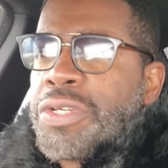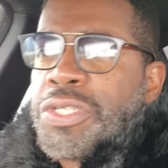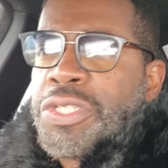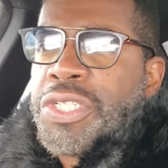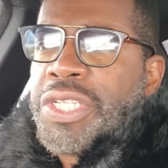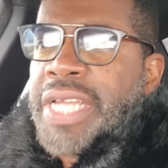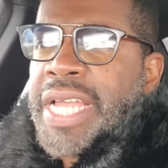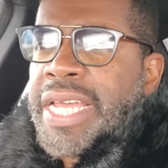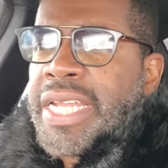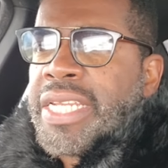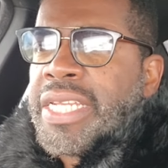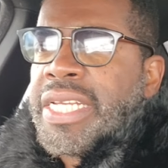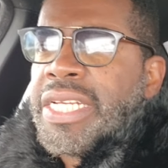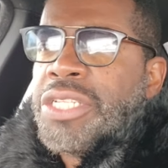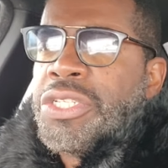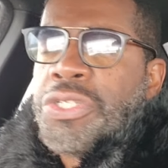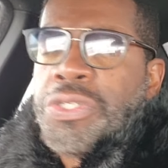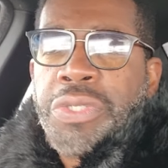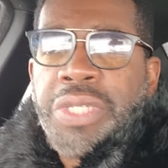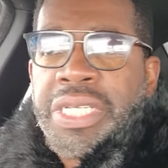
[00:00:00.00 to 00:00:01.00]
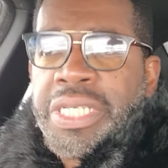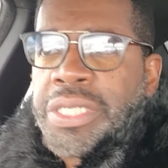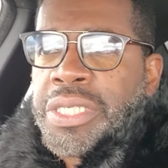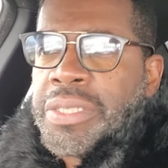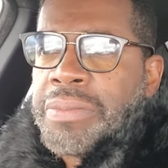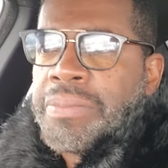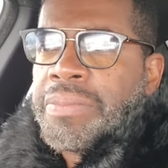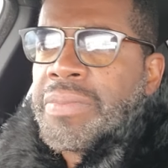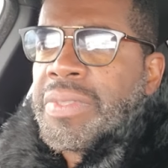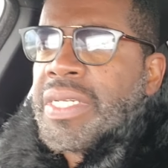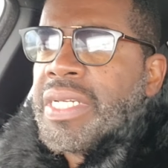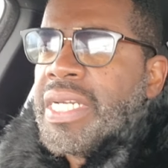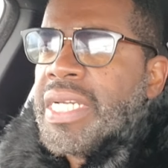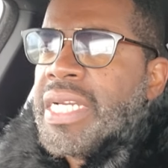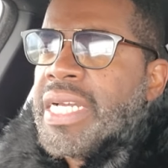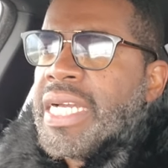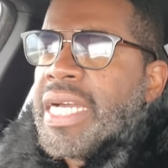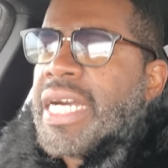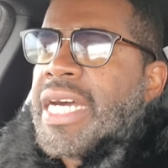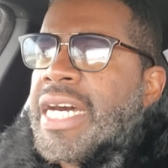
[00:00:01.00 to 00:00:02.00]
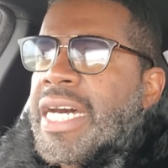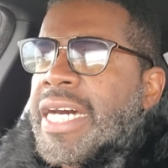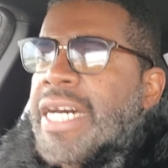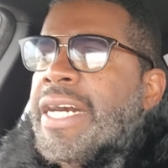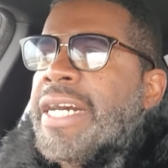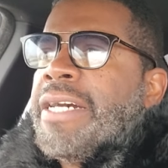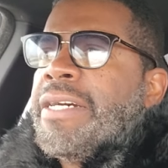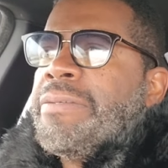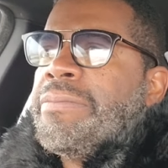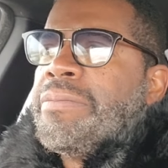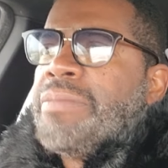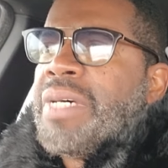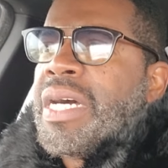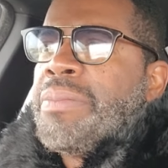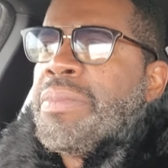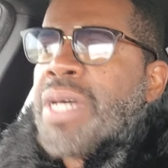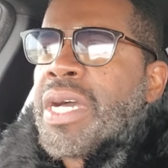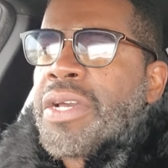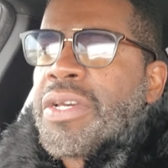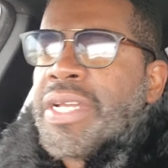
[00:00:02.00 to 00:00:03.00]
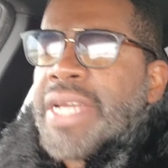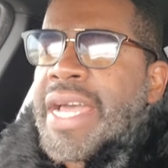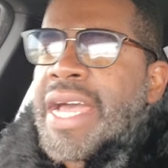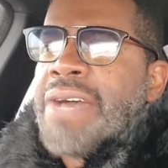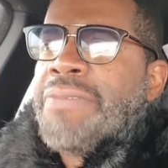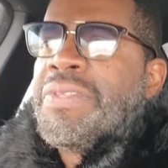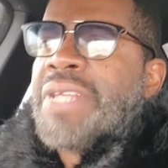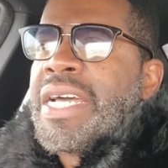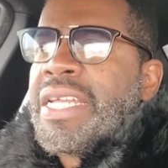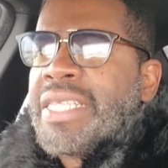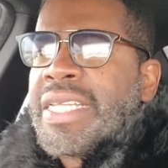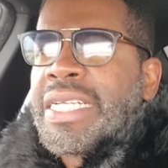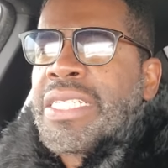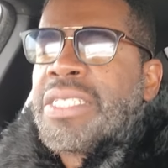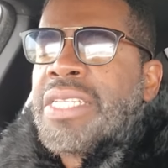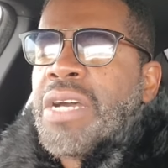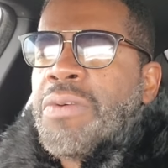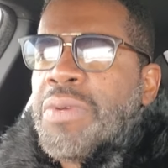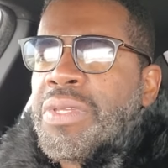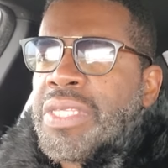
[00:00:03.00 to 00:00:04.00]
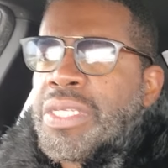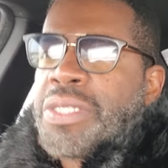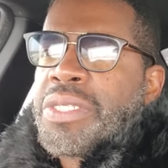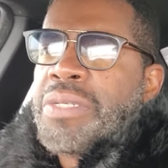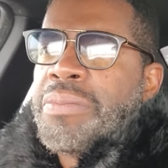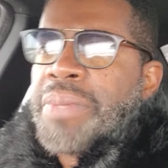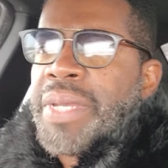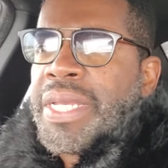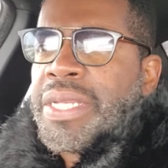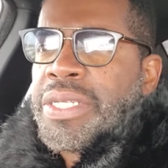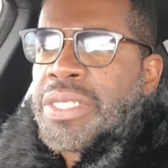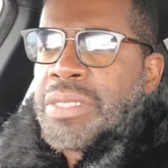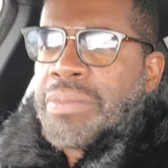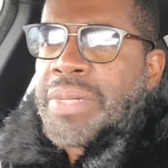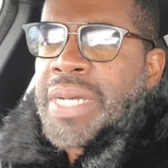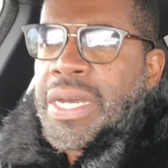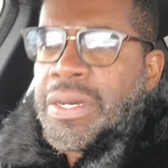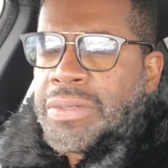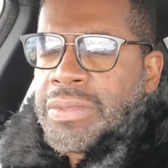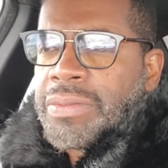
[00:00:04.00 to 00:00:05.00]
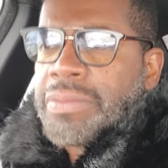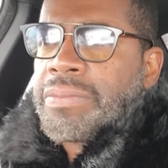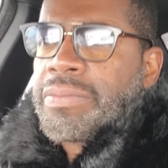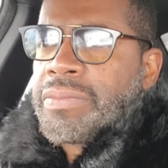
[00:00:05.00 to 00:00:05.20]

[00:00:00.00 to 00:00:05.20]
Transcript: Christianity and Judaism. I'm not going to have that. That's not what this debate is about.